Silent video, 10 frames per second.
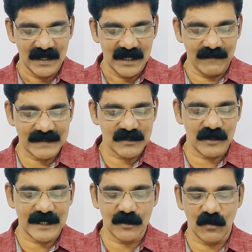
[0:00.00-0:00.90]
He was
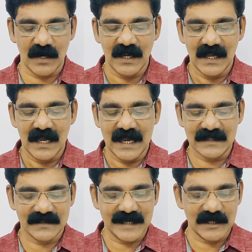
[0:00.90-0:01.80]
not at all
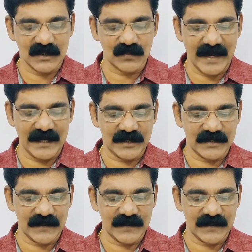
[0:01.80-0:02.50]
satisfied.